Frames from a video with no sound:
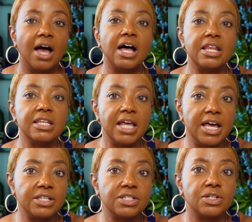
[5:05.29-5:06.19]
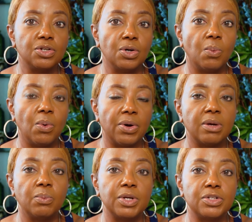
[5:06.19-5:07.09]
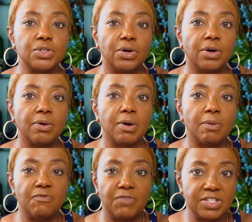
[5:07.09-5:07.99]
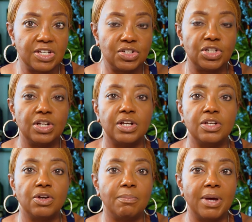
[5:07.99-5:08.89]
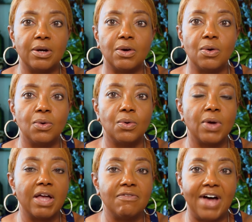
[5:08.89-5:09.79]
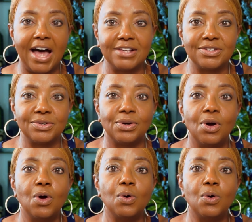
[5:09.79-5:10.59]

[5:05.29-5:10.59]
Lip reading: unless you're working with your physician, your medical advisor,